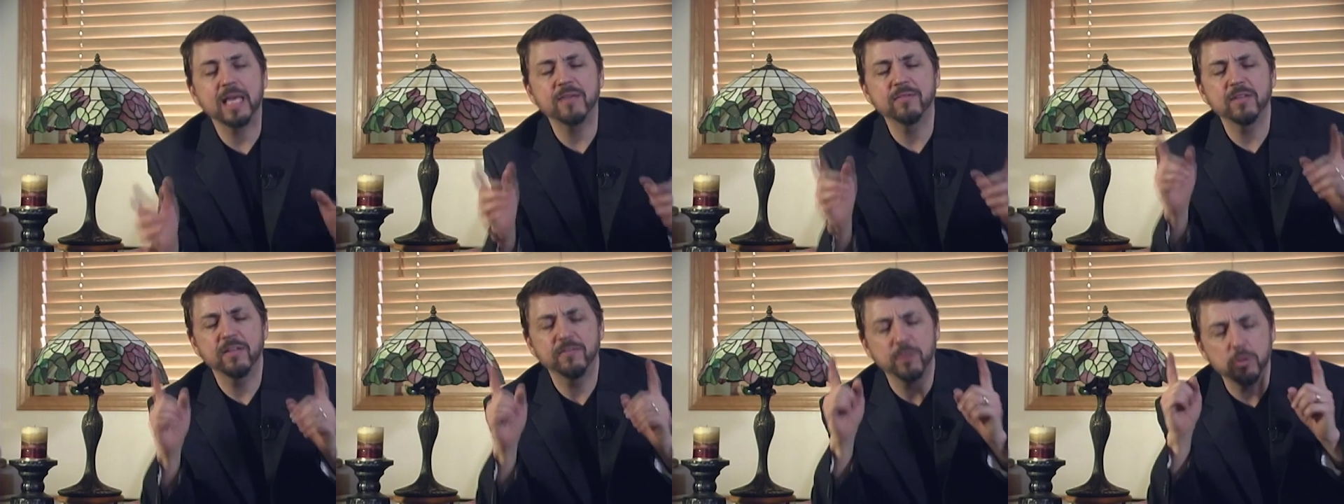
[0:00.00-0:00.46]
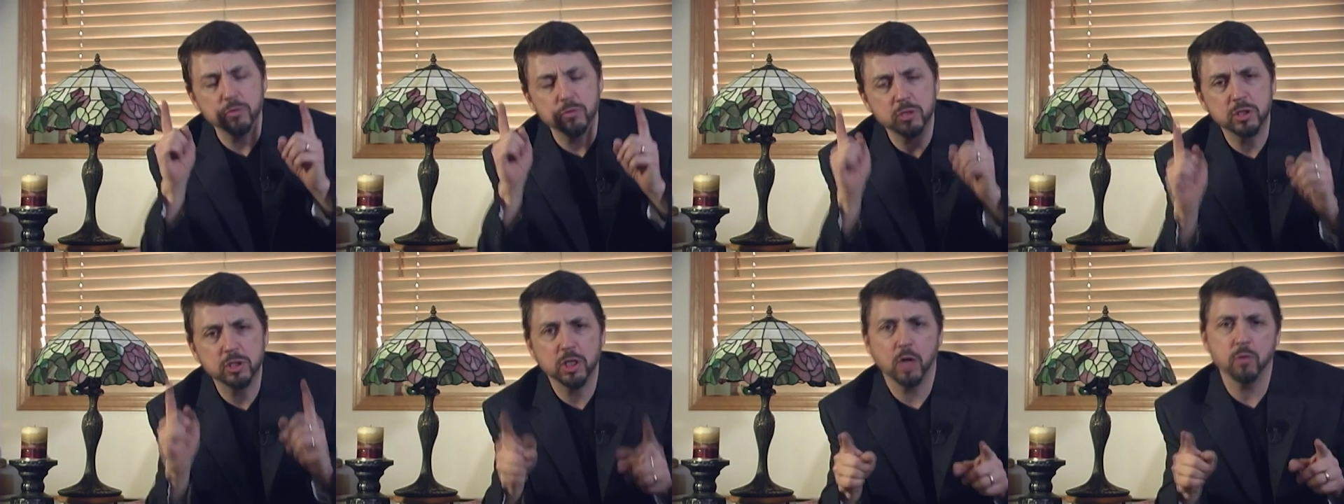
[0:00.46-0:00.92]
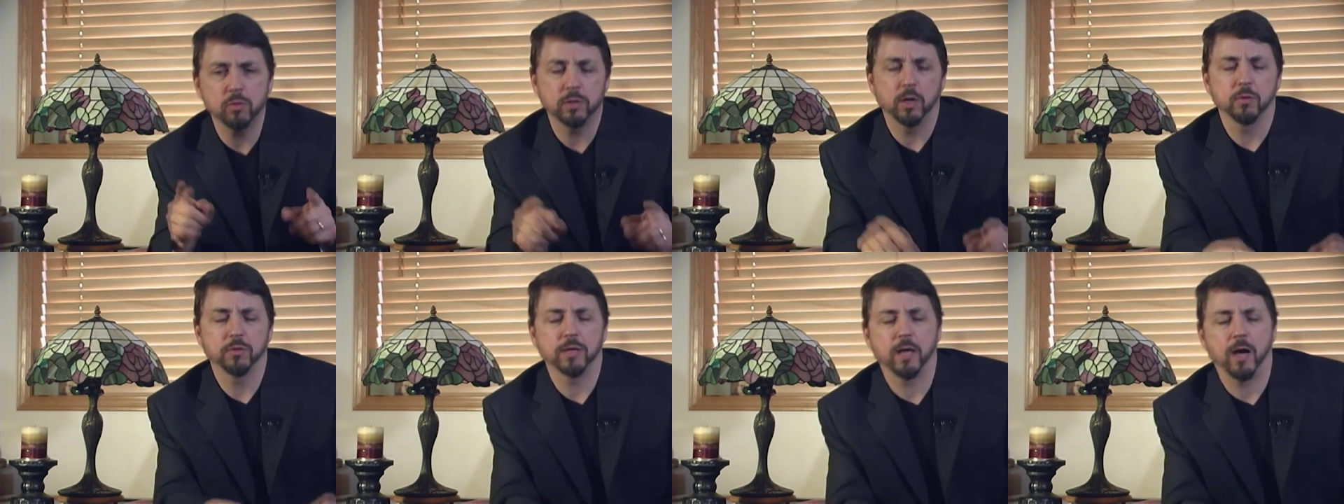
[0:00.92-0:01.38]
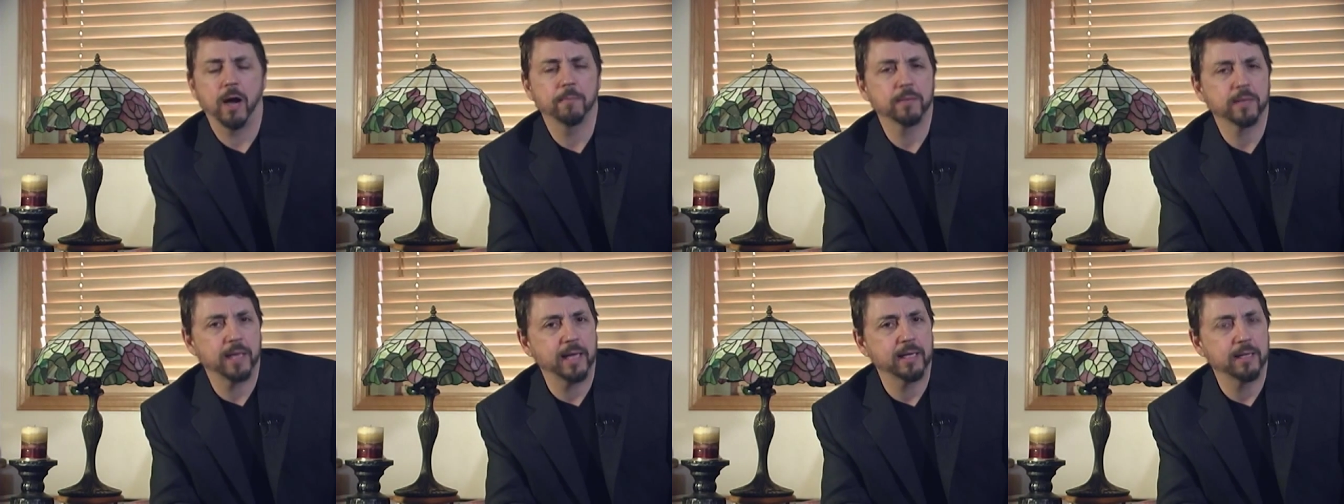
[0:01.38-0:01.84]
even if you don't know the
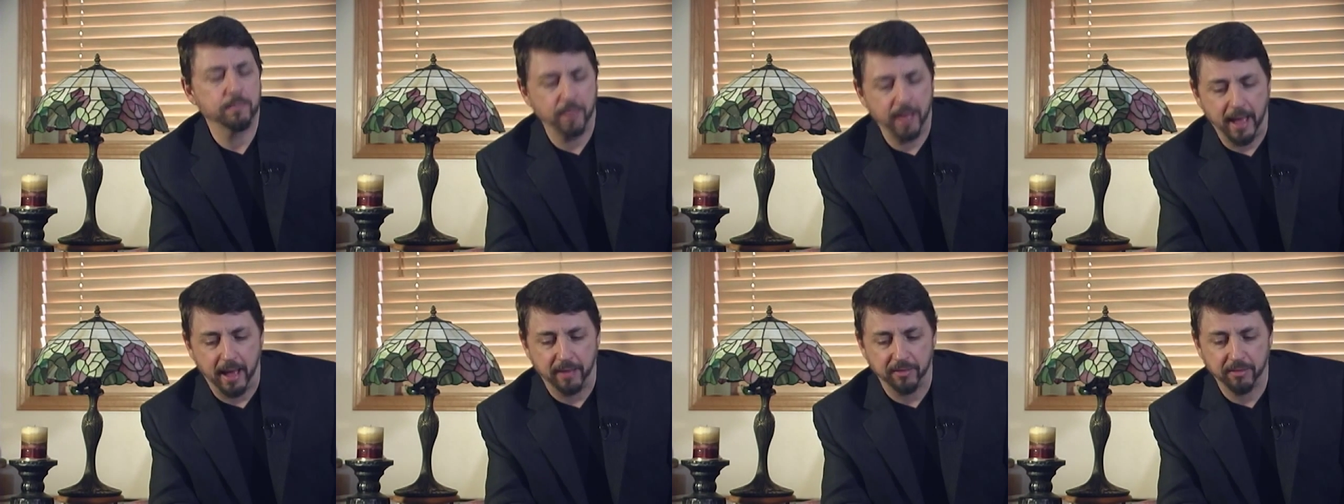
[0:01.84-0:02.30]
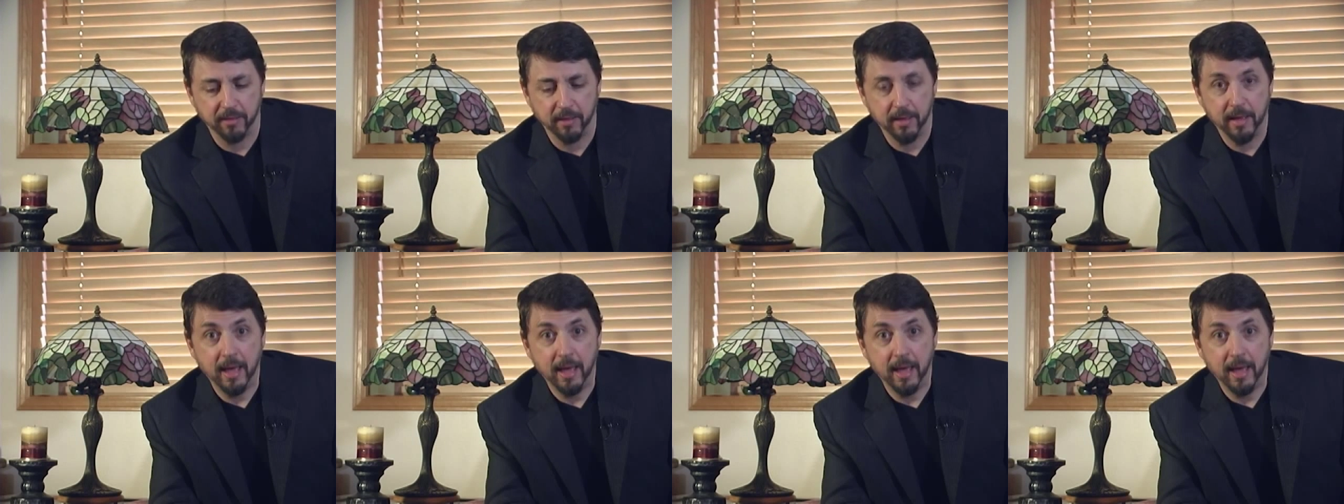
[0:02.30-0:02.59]
complicated math.